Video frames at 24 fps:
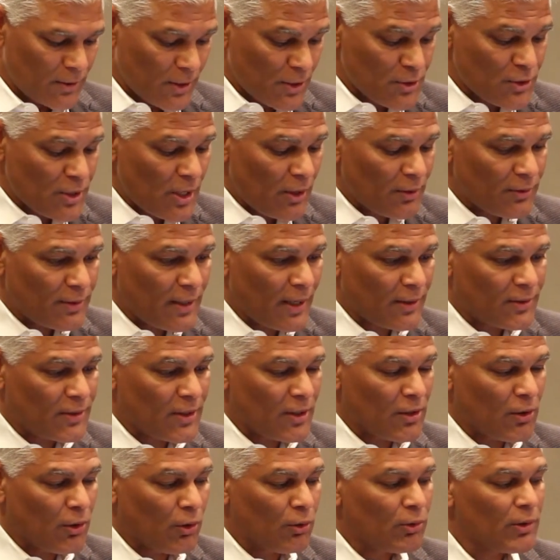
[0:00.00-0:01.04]
Turns out
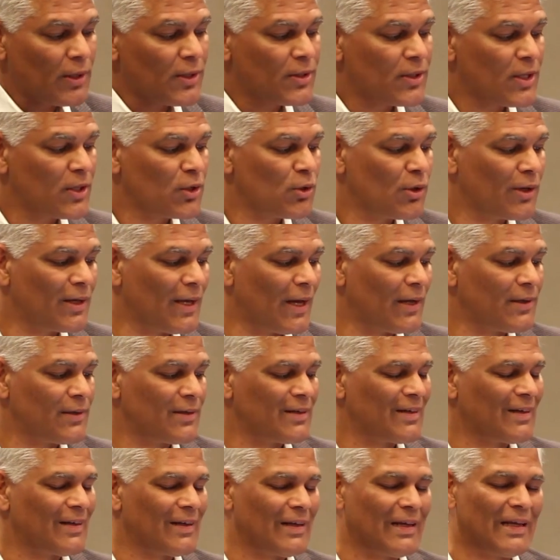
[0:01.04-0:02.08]
that the only thing you
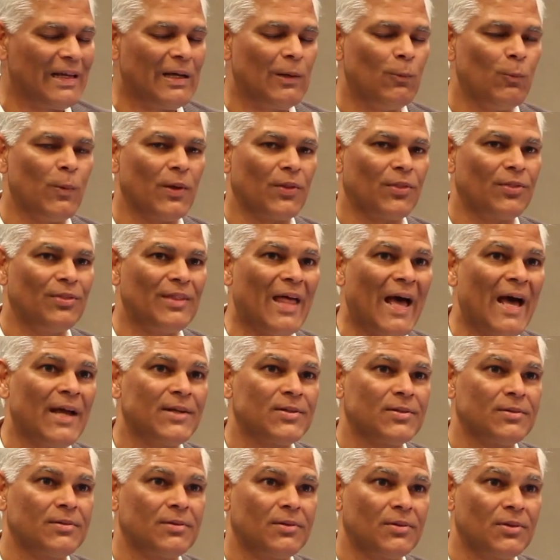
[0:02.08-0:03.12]
get with
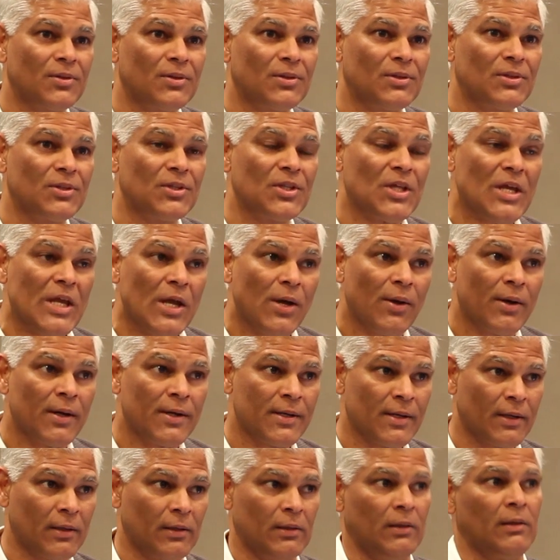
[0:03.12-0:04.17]
that
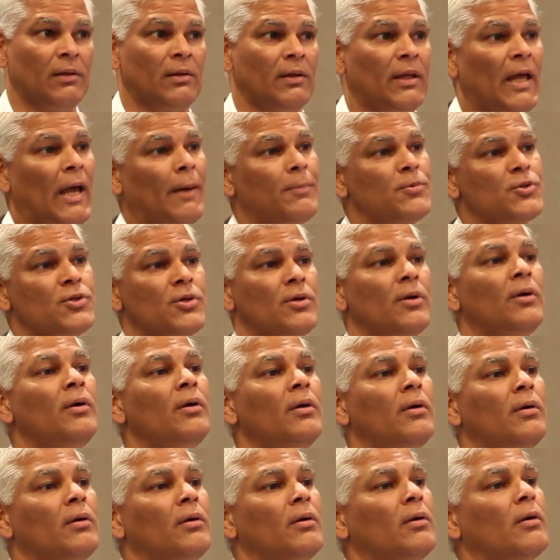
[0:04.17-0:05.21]
theoretical
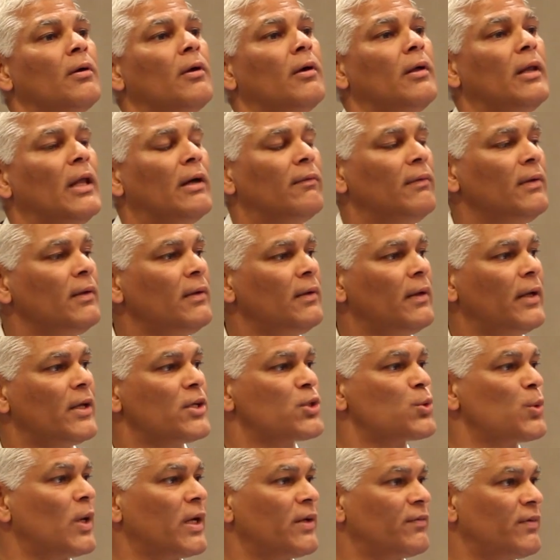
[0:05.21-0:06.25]
capture level
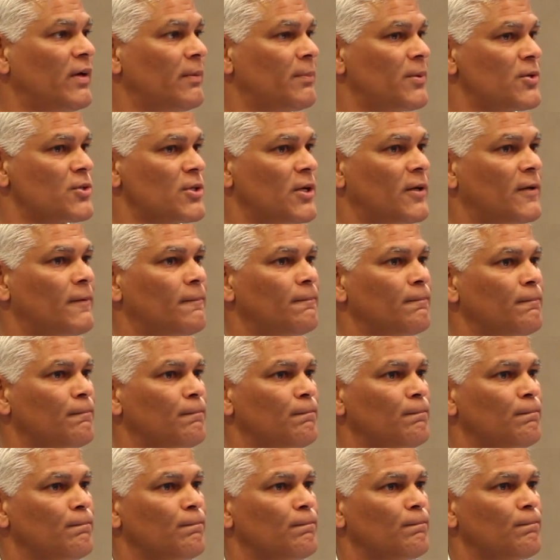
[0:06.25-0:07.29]
is 25%.
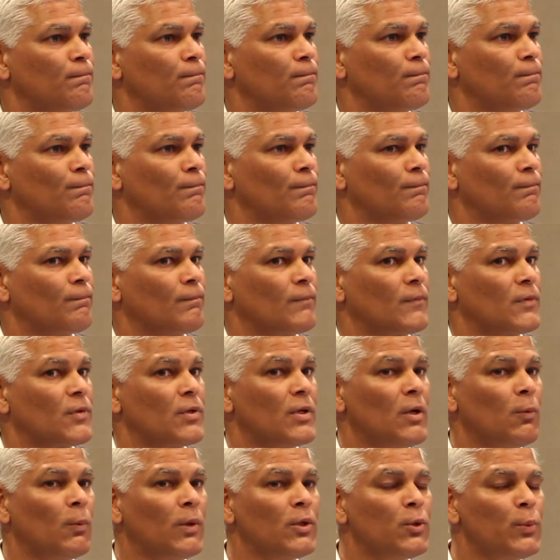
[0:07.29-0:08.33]

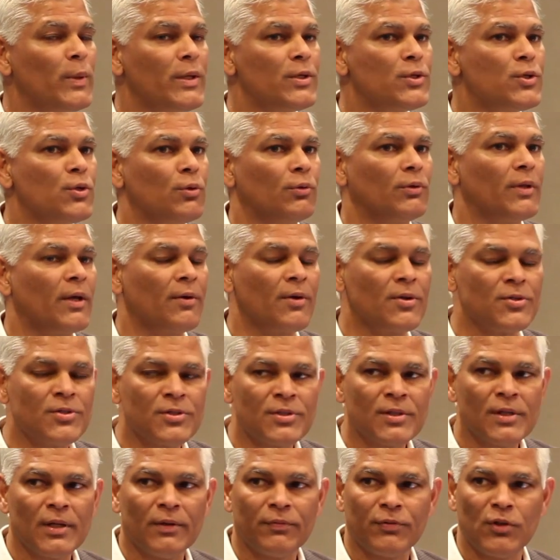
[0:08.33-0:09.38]
So now what do we do? There
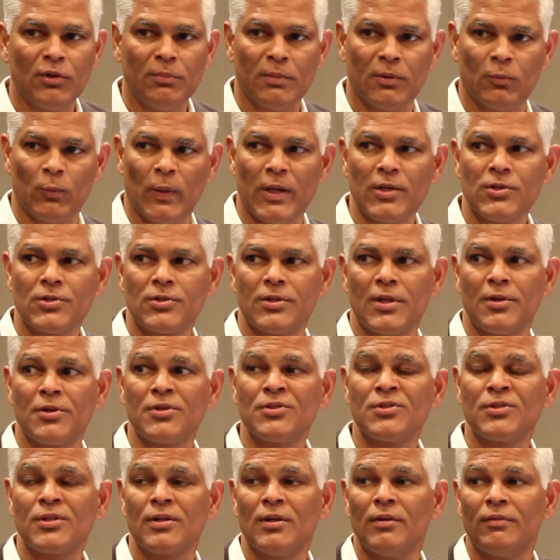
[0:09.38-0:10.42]
isn't enough human waste,
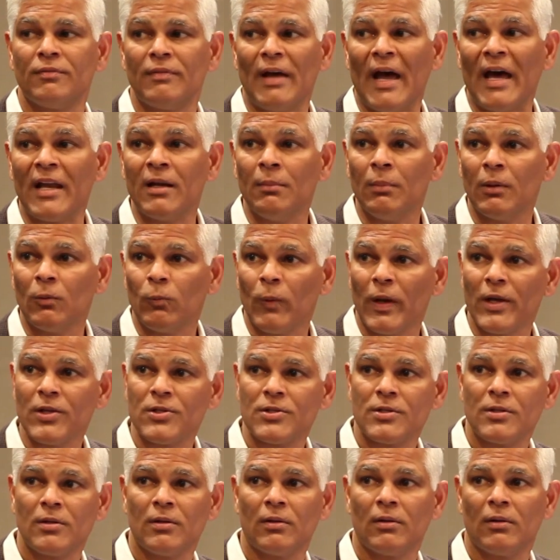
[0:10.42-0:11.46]
there isn't enough animal
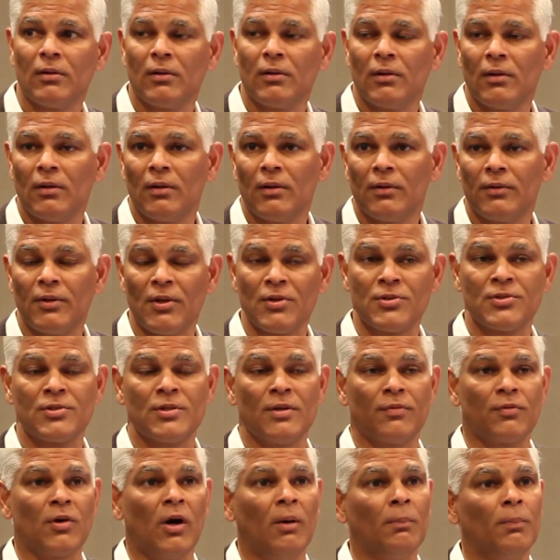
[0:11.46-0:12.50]
waste, there
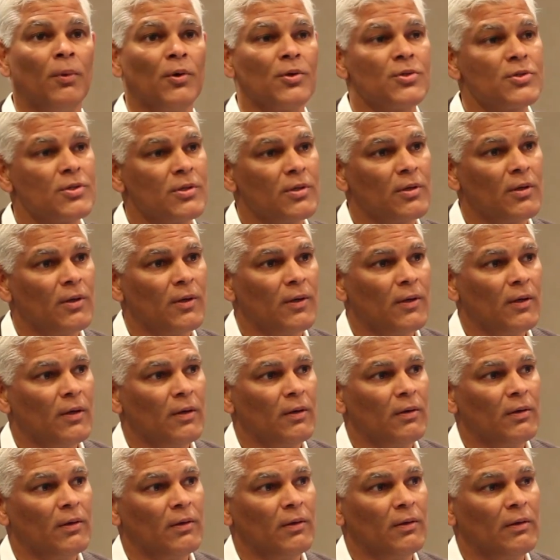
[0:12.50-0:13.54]
isn't enough compost.
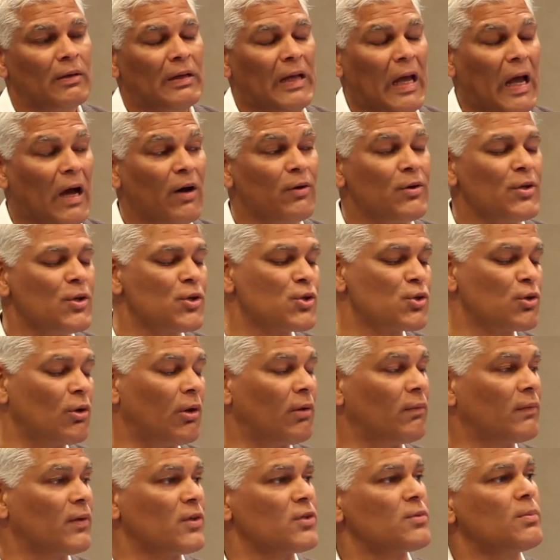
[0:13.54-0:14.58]
How do you
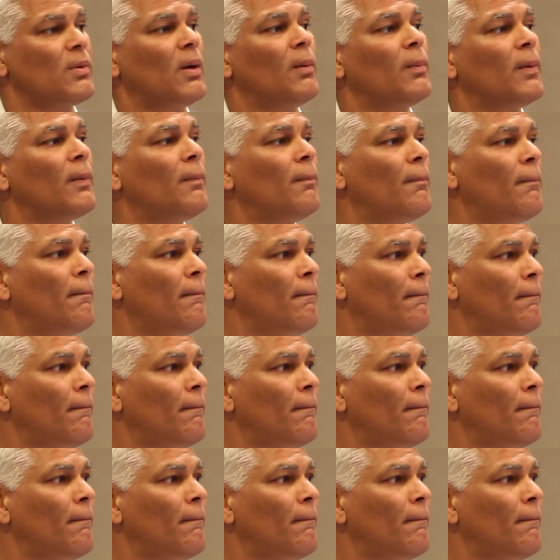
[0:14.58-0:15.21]
solve this problem?